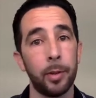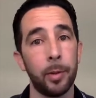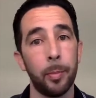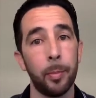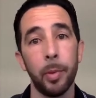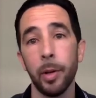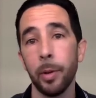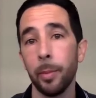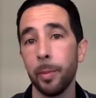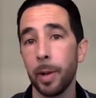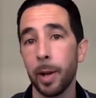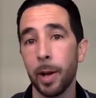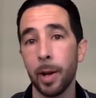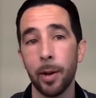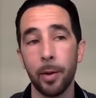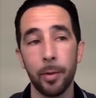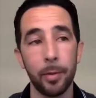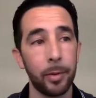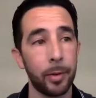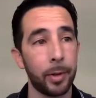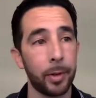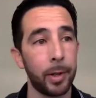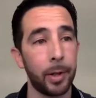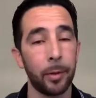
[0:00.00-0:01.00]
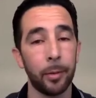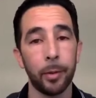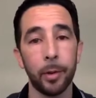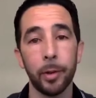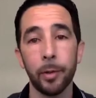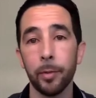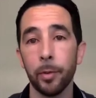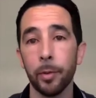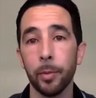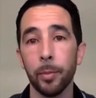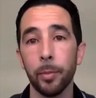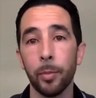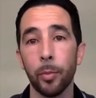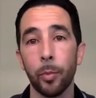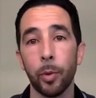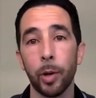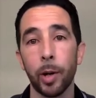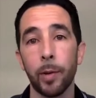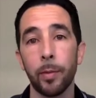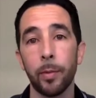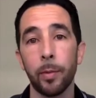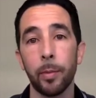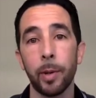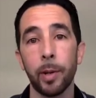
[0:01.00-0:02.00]
Bid them down, get rid of them,
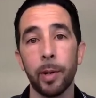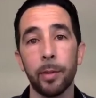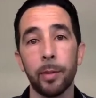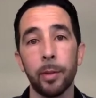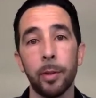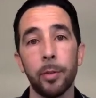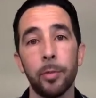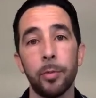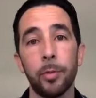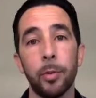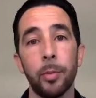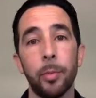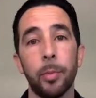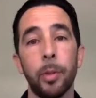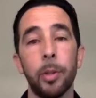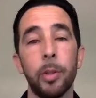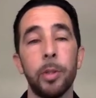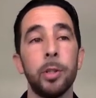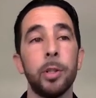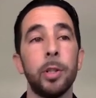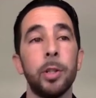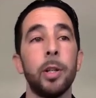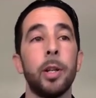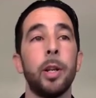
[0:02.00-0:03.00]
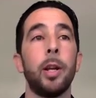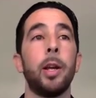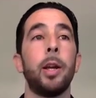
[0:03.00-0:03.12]
whatever makes sense for your budget,